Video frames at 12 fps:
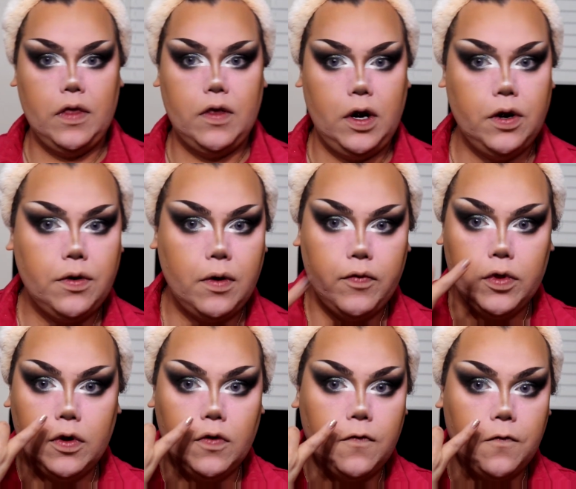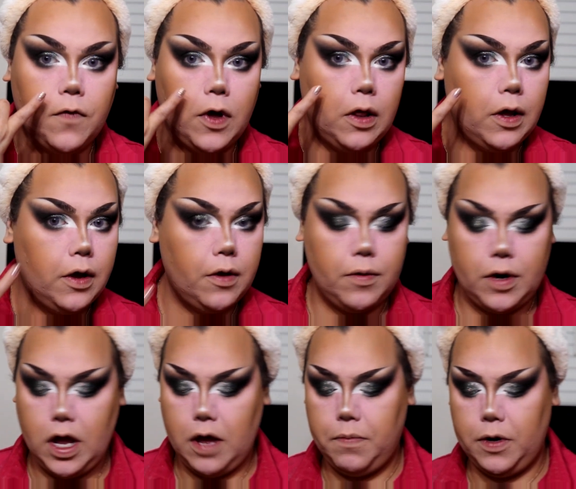then I do have a little
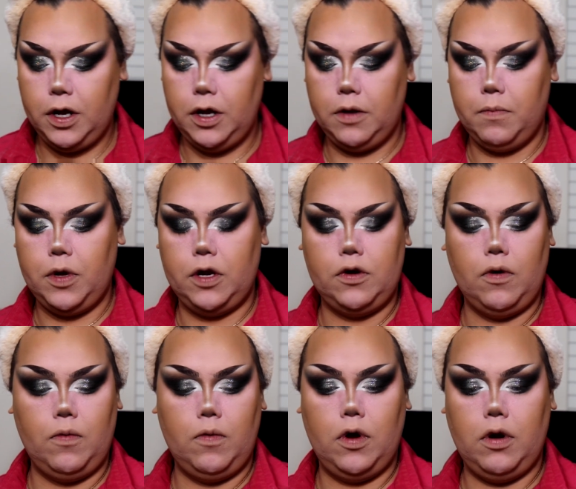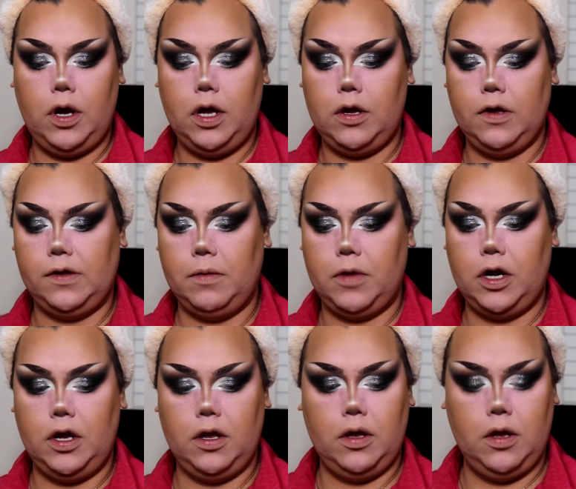fallout happening, but don't worry because I'm
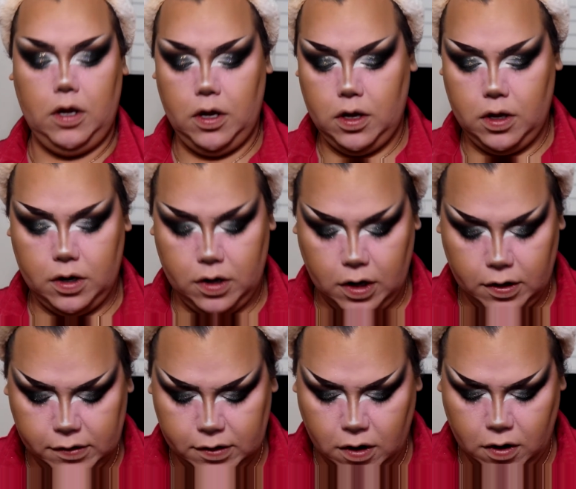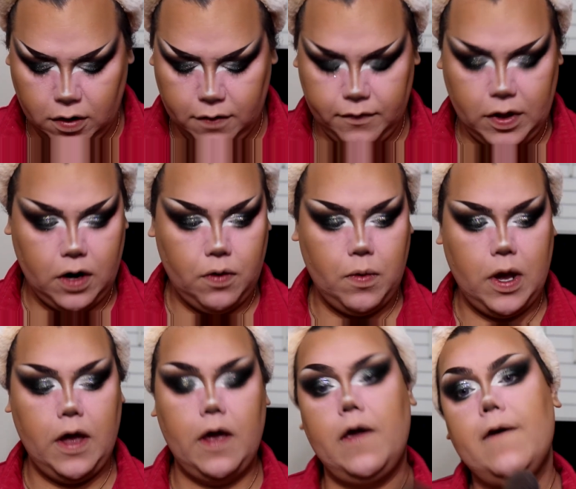going to dust all of that
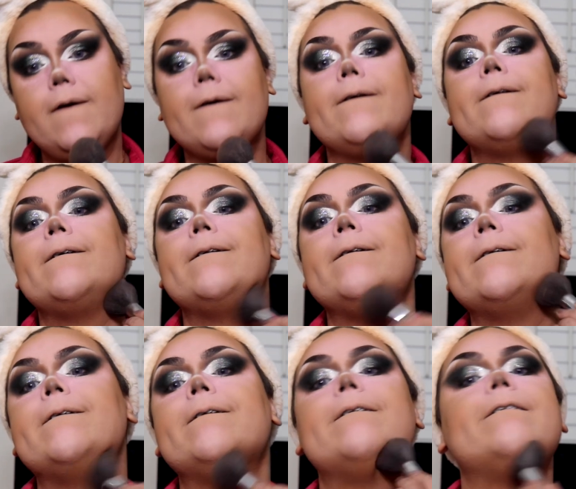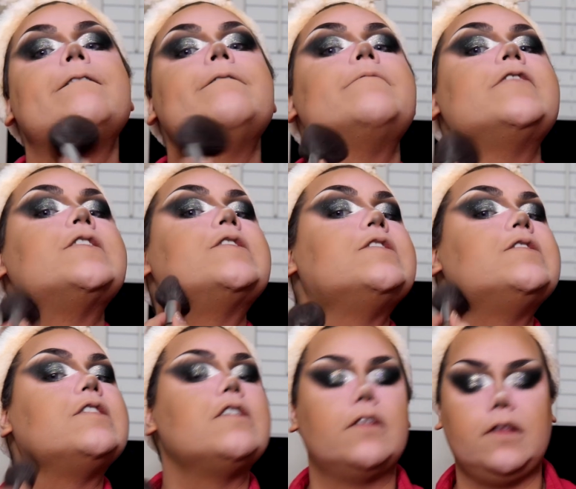away. And then I'm
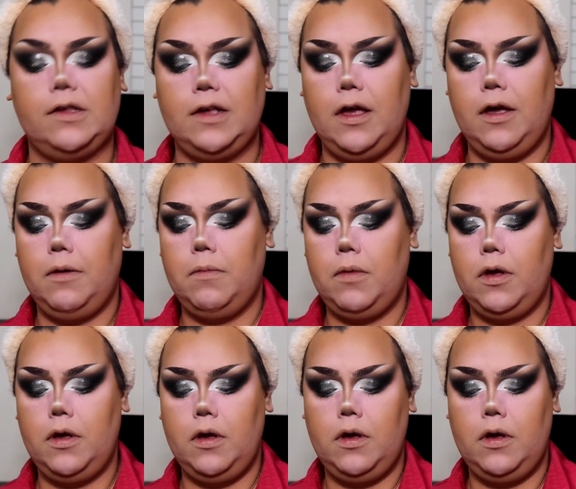taking that same